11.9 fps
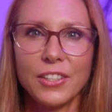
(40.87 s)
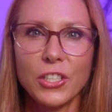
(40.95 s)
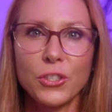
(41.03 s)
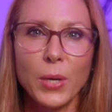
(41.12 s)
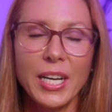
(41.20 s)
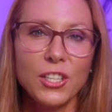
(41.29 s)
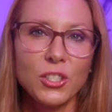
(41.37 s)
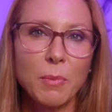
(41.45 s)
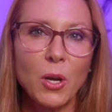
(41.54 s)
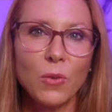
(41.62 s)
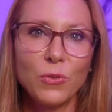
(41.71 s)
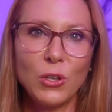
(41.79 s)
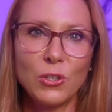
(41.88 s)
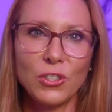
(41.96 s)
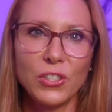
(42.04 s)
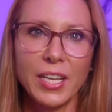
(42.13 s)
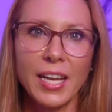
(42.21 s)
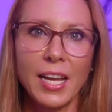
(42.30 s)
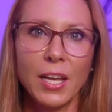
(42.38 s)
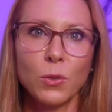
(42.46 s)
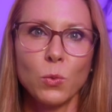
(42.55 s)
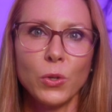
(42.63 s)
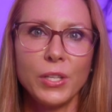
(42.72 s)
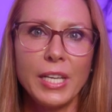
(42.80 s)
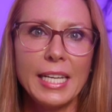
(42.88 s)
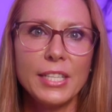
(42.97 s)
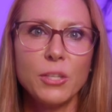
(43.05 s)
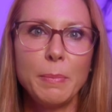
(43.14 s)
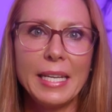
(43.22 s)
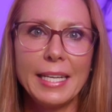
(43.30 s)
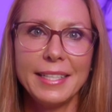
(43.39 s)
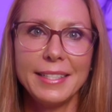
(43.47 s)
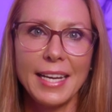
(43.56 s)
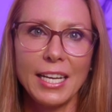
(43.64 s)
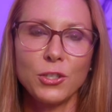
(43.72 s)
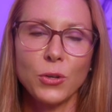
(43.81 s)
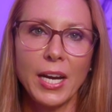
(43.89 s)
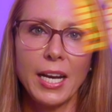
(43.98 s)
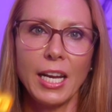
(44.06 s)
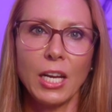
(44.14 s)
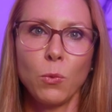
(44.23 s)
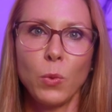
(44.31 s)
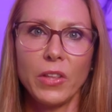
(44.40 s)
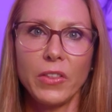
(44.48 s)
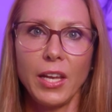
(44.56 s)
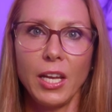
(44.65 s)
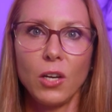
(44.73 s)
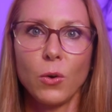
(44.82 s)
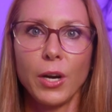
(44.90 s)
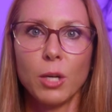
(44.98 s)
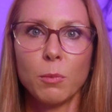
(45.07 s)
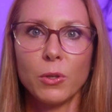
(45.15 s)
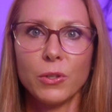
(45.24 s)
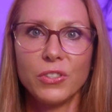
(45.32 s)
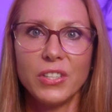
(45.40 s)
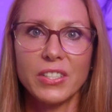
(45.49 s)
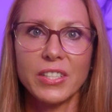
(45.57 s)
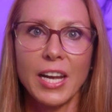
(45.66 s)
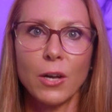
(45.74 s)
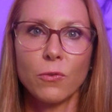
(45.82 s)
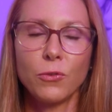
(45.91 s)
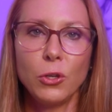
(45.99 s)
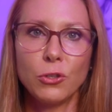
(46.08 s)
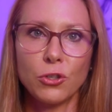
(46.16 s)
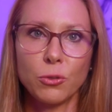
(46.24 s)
To trade a small futures account, we'll need to be day trading with a credible discount futures